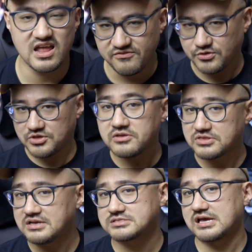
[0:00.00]
And if you think
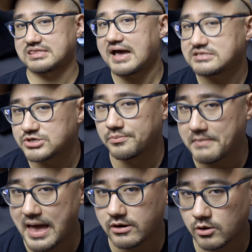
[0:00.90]
things like that don't
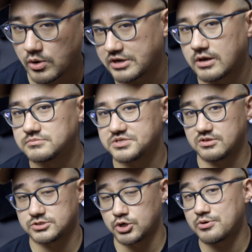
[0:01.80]
matter when it comes to
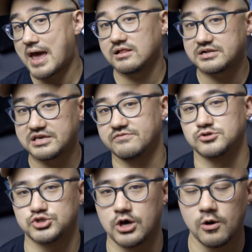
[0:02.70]
the tonality of a
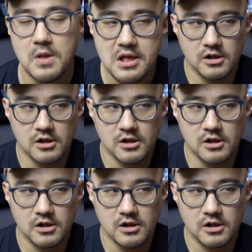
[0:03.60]
show,